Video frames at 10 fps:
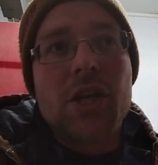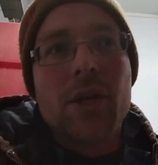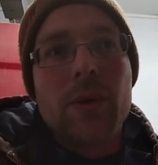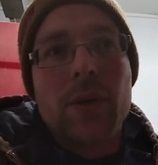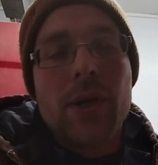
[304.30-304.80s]

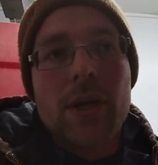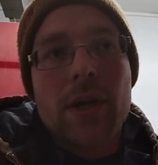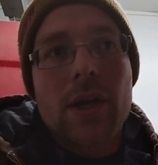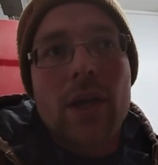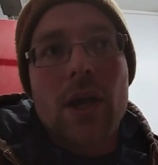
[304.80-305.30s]
tune
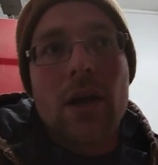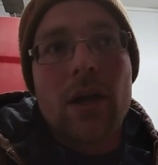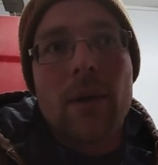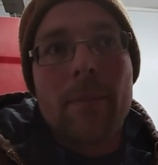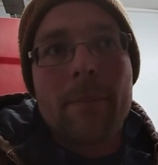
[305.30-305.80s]

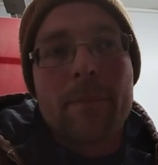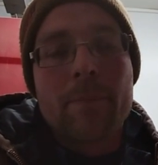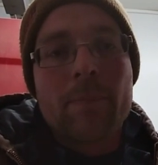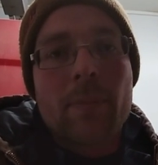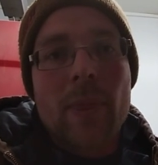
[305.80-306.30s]
um,
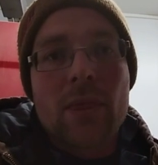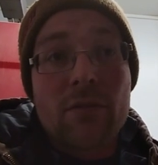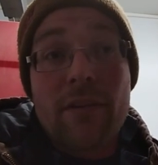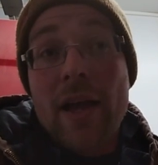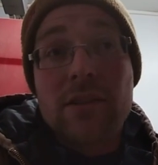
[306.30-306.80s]
to
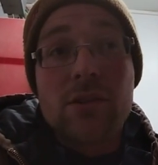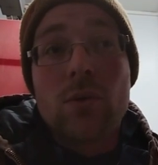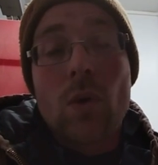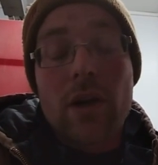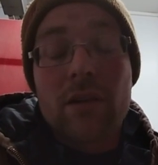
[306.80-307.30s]
fine
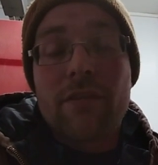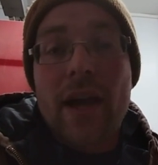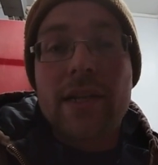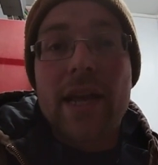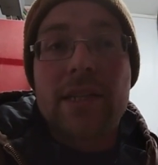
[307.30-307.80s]
tune where to
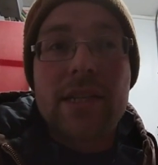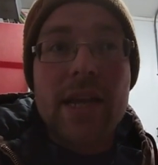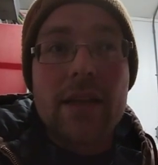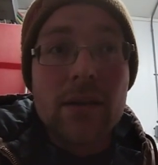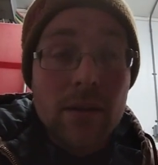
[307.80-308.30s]
find that teeth.